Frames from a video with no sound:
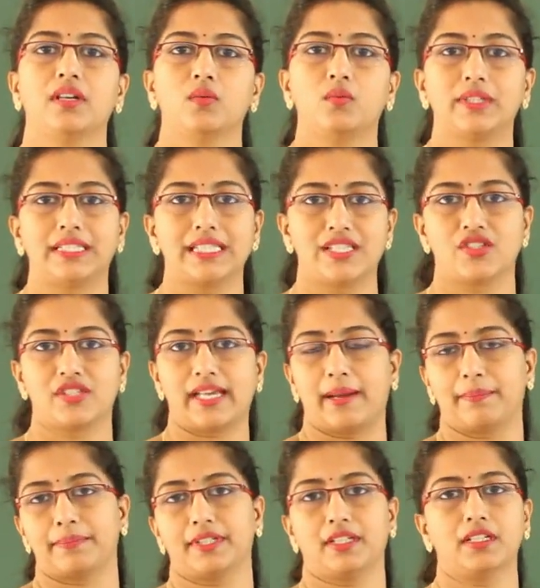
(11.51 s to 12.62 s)
with this
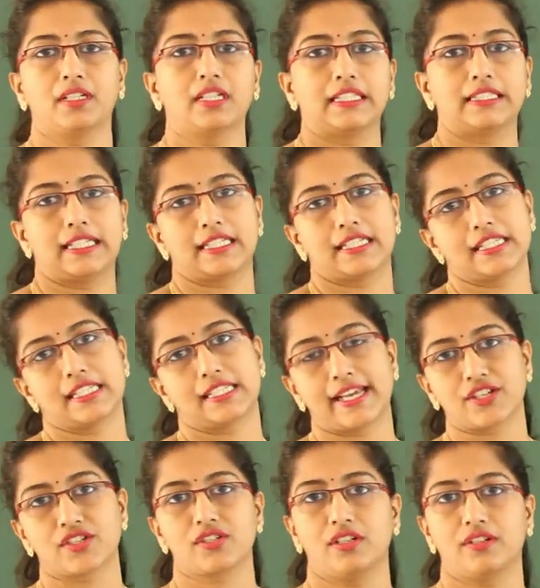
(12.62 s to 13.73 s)
chapter, that is
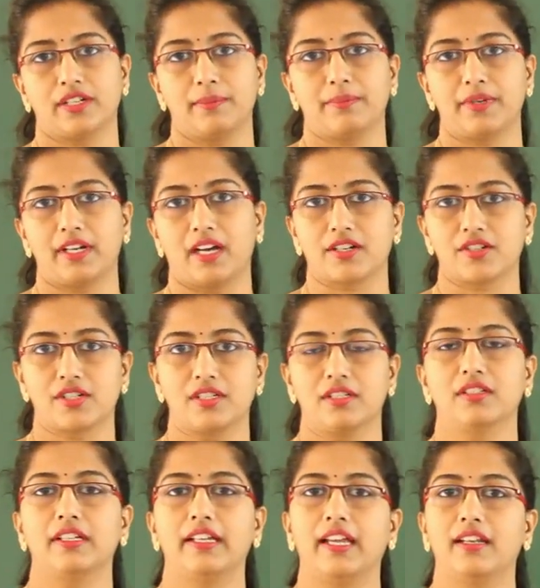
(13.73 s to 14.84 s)
sexual
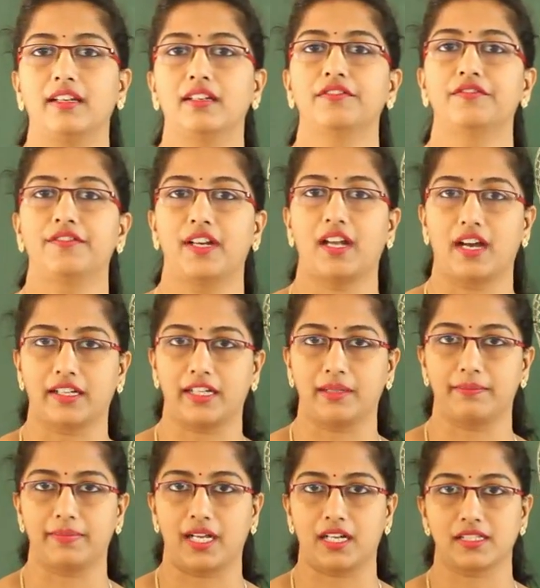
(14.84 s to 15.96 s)
reproduction in flowering
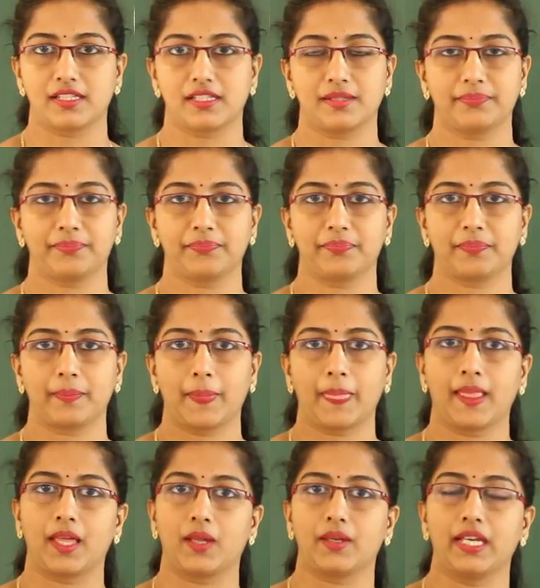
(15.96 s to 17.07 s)
plants.
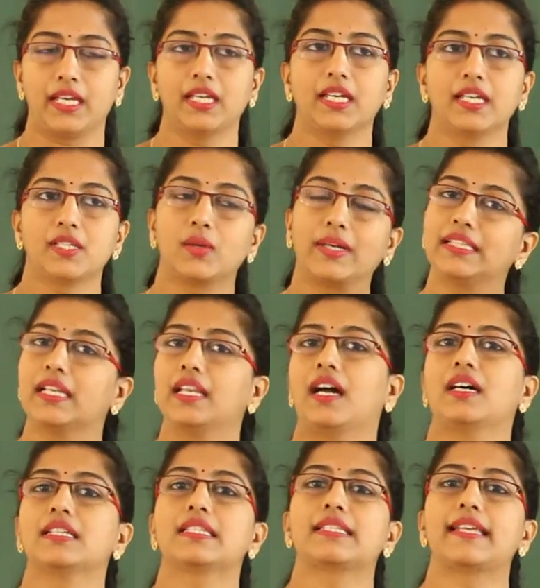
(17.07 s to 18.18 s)
Okay, so in the
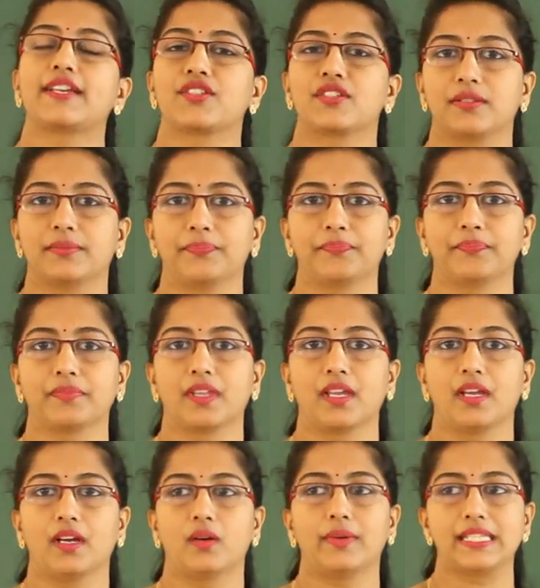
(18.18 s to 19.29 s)
last session
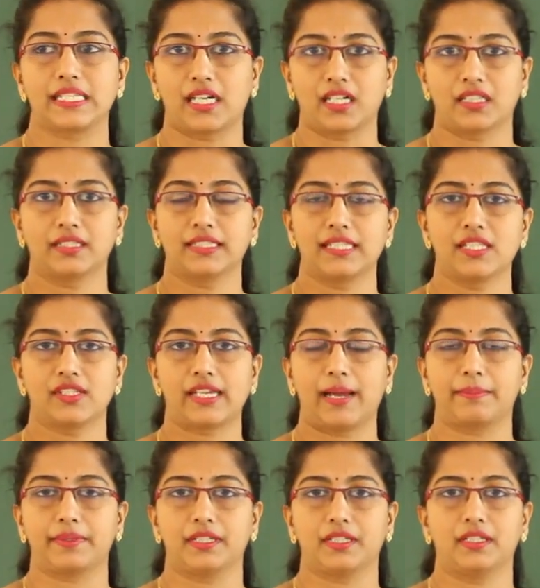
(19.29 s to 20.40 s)
we started this
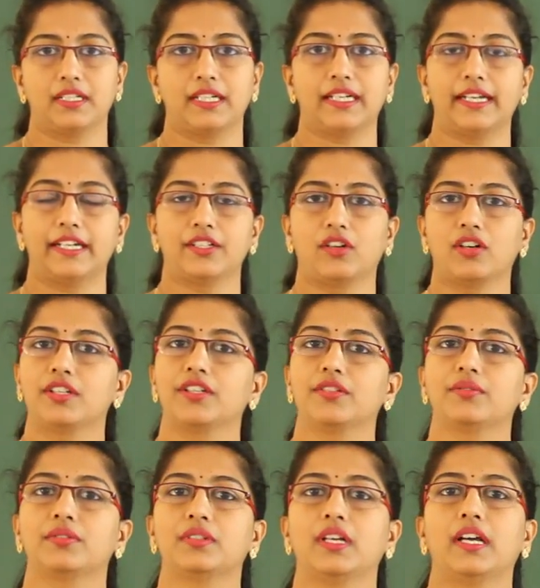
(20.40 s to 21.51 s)
chapter and I taught
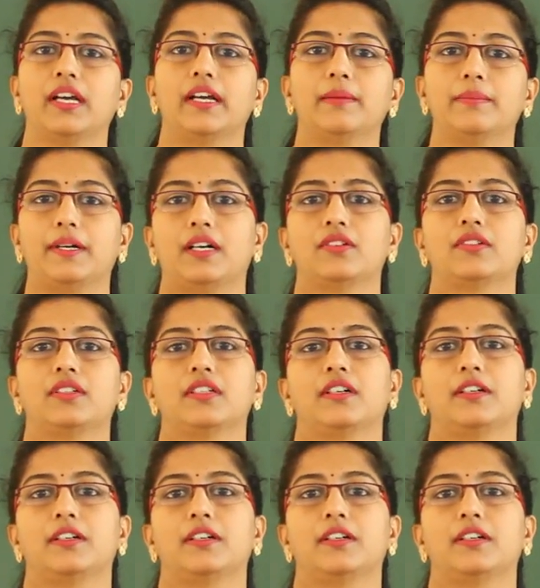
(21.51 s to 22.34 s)
you about